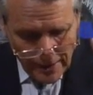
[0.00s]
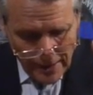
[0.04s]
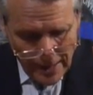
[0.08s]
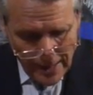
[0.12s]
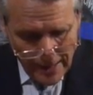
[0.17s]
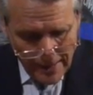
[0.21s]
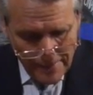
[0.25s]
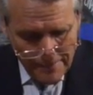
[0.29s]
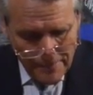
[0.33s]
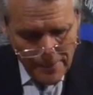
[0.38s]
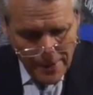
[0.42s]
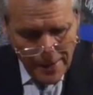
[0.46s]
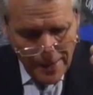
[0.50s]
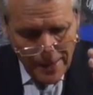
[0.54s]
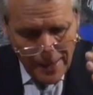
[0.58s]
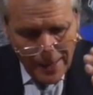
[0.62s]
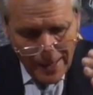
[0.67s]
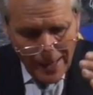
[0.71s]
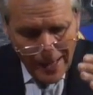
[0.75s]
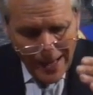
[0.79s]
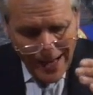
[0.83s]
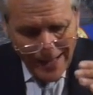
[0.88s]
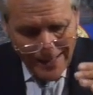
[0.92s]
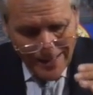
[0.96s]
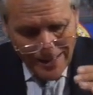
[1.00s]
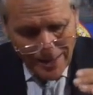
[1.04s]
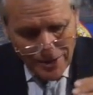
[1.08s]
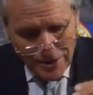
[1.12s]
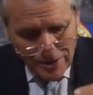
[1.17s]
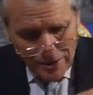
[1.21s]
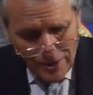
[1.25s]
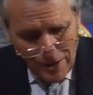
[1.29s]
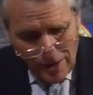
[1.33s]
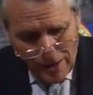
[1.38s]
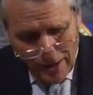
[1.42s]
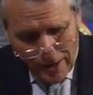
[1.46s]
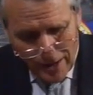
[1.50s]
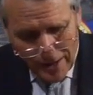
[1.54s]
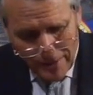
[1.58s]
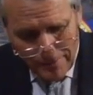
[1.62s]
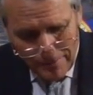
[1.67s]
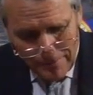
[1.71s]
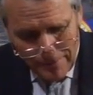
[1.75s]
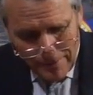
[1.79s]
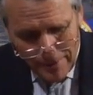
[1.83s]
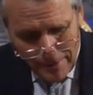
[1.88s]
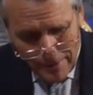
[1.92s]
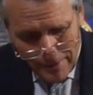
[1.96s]
a lamb at the
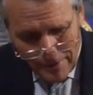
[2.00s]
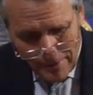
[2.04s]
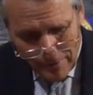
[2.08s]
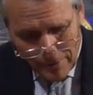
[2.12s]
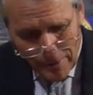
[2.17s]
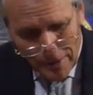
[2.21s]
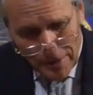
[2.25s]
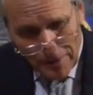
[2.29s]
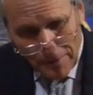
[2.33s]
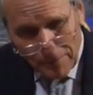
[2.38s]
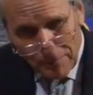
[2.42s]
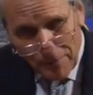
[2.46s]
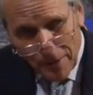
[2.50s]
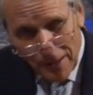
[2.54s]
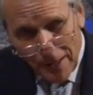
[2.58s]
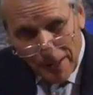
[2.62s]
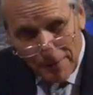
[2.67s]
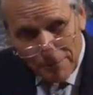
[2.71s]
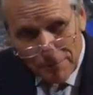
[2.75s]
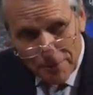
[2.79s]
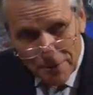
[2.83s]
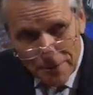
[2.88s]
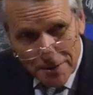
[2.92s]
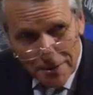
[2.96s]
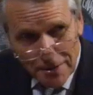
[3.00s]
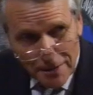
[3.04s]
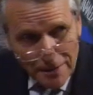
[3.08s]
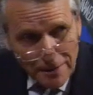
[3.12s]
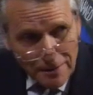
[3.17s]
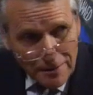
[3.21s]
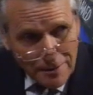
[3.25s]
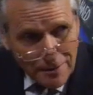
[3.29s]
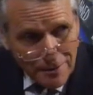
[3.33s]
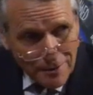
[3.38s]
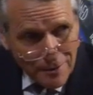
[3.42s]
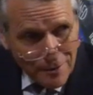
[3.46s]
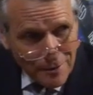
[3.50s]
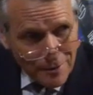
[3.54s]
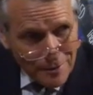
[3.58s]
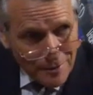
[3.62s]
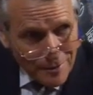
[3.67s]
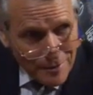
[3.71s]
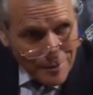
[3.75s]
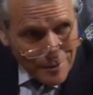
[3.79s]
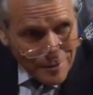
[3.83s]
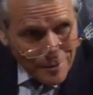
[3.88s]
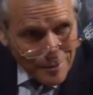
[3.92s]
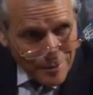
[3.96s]
time when the papacy
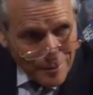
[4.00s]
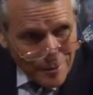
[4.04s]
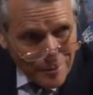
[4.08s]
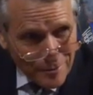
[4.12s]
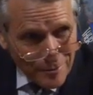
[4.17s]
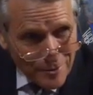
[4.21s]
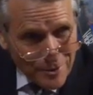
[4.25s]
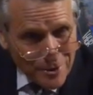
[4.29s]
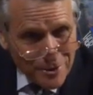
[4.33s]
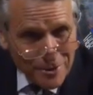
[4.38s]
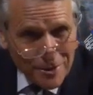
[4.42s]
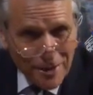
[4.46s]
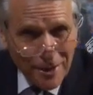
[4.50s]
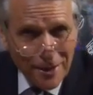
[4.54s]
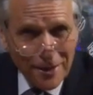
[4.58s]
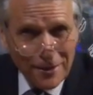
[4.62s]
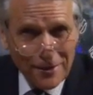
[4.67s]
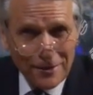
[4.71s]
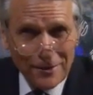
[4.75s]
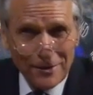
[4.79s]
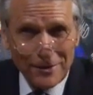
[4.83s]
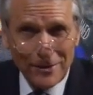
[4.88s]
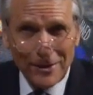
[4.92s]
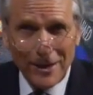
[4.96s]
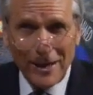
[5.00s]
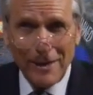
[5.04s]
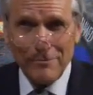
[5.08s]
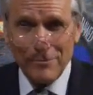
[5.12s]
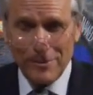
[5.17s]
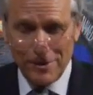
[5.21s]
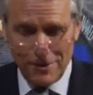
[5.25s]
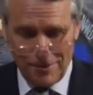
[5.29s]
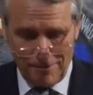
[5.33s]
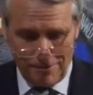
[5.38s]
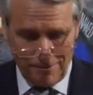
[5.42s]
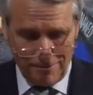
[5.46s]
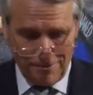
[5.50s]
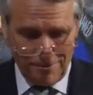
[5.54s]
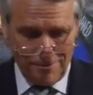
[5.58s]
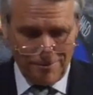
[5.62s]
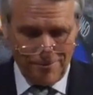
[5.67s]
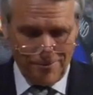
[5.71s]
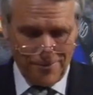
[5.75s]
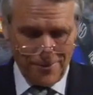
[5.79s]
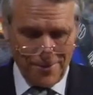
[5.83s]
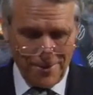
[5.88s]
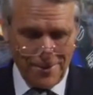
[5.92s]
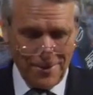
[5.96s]
was taken captive?
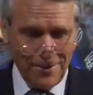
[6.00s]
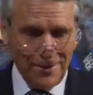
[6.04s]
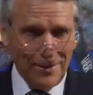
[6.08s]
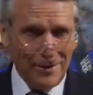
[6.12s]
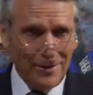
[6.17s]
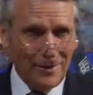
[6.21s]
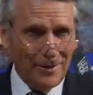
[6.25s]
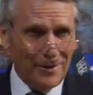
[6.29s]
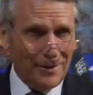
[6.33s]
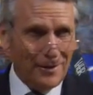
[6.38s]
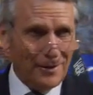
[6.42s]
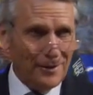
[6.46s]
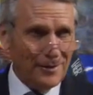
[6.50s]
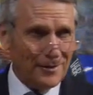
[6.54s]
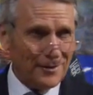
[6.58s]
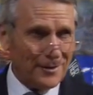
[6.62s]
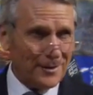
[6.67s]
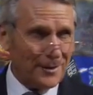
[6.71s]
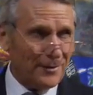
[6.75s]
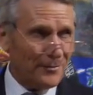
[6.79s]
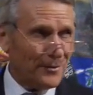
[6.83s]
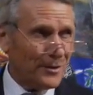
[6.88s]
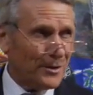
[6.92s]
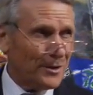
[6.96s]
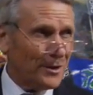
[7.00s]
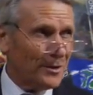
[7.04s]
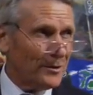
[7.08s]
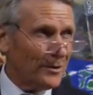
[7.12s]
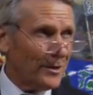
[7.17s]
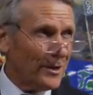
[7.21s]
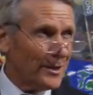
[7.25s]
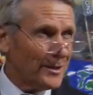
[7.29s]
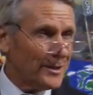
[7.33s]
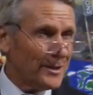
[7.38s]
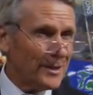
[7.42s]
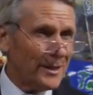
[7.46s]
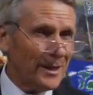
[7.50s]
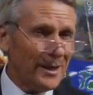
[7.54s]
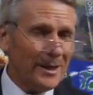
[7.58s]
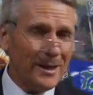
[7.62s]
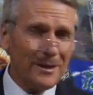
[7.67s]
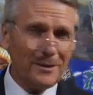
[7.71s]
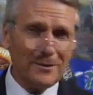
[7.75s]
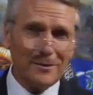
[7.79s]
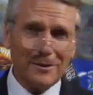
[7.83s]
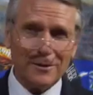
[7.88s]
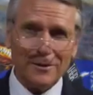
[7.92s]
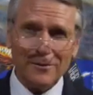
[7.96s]

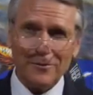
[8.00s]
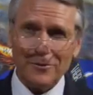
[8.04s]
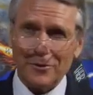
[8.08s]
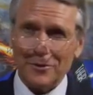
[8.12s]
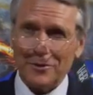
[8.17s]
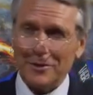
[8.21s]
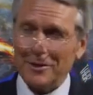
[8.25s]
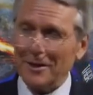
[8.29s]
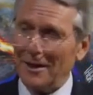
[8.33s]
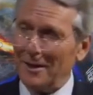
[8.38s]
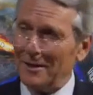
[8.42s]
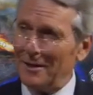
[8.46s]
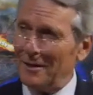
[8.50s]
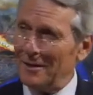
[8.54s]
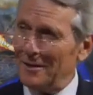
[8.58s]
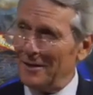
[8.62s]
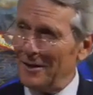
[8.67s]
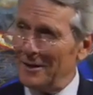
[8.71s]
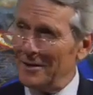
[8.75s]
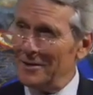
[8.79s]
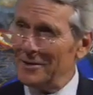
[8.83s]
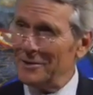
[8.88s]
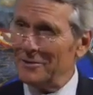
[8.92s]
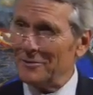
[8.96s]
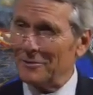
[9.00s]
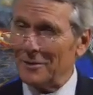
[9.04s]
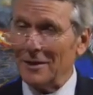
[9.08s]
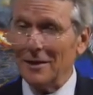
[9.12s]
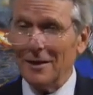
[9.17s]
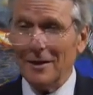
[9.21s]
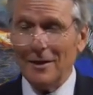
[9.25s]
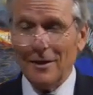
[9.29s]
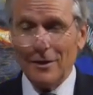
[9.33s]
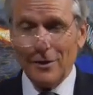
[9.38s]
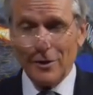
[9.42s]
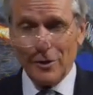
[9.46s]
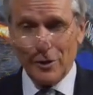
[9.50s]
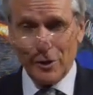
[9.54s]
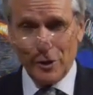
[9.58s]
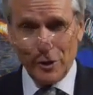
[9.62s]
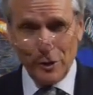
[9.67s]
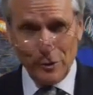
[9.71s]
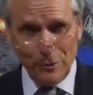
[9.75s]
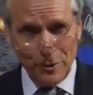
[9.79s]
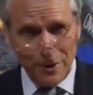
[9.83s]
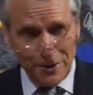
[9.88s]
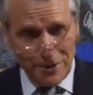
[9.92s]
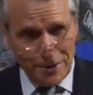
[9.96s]
1798, and if you study the history,
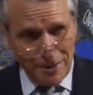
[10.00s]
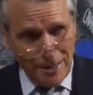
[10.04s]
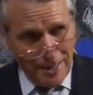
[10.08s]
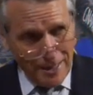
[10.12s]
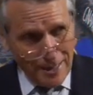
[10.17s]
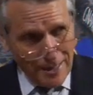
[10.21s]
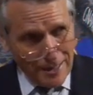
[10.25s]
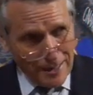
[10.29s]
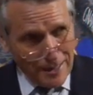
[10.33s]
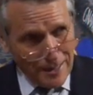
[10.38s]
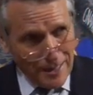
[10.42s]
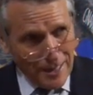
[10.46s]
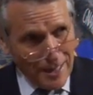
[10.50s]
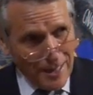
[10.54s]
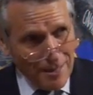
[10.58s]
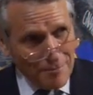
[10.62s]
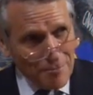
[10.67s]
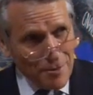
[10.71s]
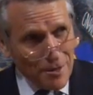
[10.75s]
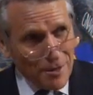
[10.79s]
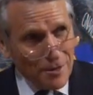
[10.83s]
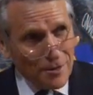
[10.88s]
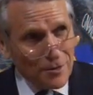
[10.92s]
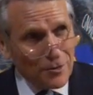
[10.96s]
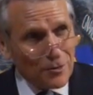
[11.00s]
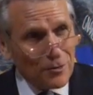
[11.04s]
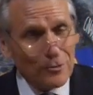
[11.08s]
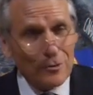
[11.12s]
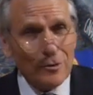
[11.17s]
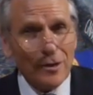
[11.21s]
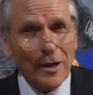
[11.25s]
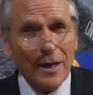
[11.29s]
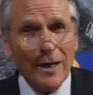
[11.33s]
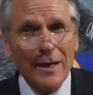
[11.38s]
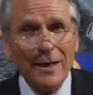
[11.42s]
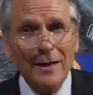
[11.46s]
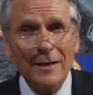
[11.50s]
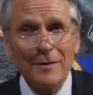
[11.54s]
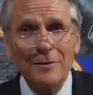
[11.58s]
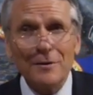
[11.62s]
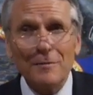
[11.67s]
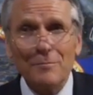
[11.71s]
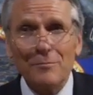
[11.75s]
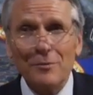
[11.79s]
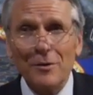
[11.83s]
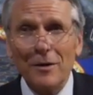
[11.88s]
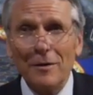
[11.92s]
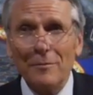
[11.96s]
USA came
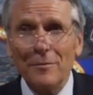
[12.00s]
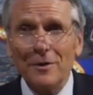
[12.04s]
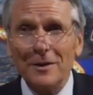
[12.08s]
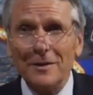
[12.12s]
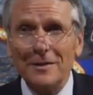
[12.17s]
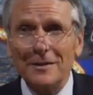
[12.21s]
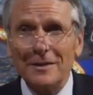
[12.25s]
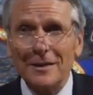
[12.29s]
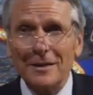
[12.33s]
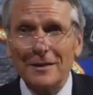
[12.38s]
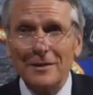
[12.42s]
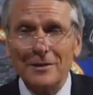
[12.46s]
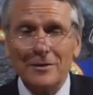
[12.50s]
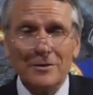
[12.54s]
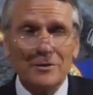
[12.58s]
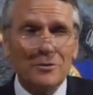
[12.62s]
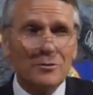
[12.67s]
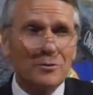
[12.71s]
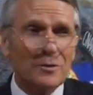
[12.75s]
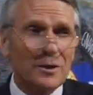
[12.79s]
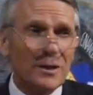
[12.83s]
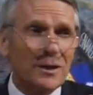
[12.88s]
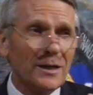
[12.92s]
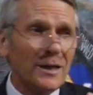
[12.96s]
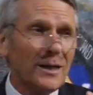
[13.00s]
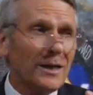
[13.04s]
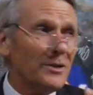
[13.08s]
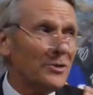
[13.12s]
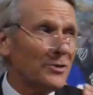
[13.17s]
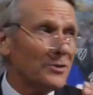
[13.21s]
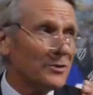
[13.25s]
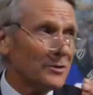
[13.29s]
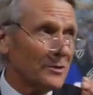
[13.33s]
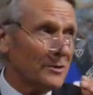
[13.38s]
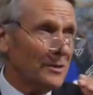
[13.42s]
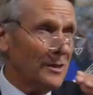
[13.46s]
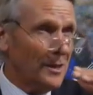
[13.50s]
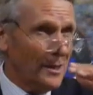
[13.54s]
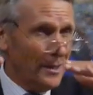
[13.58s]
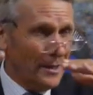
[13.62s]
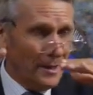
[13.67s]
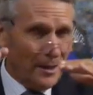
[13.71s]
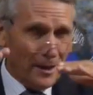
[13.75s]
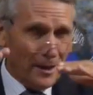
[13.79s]
into prominence and into a nation